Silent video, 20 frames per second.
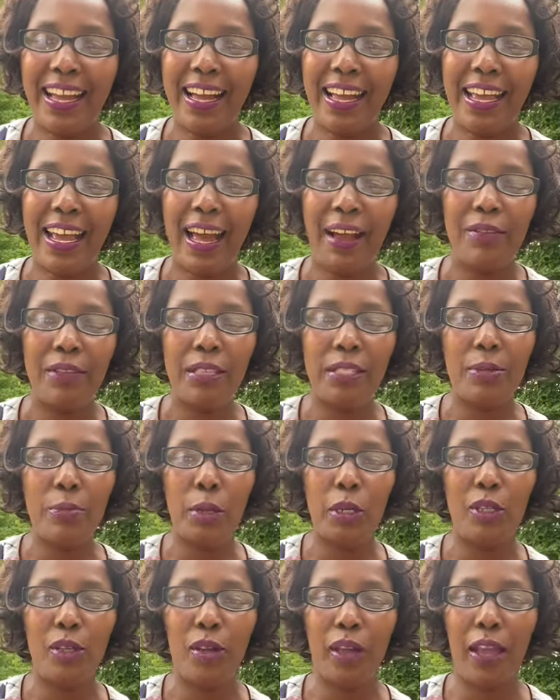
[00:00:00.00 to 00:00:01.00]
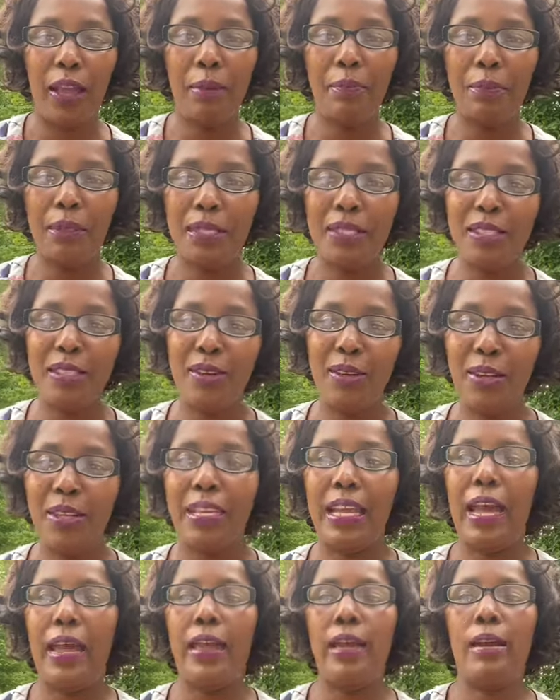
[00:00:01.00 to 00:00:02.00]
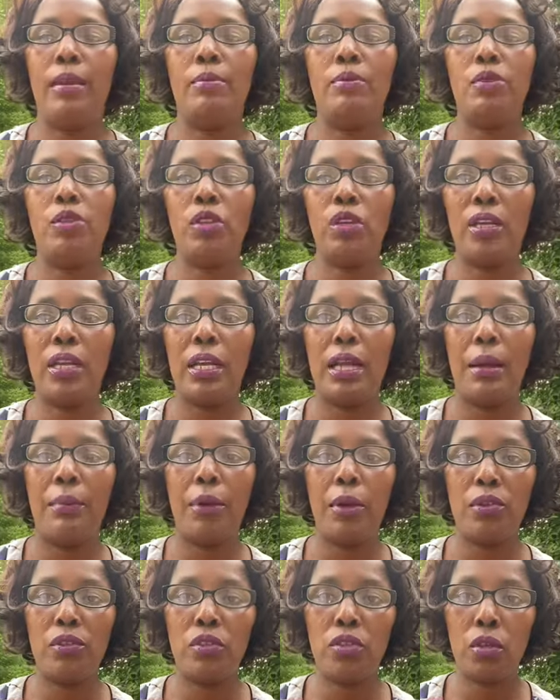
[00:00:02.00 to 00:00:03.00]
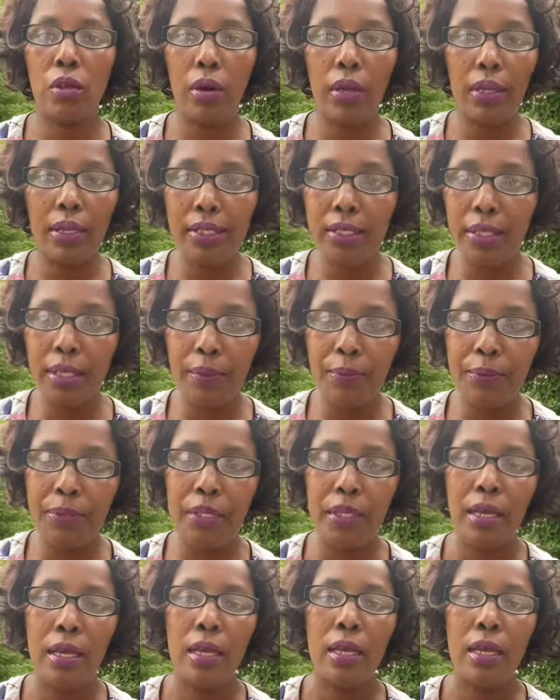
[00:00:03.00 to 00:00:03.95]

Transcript: i have a special episode i am talking about scholarships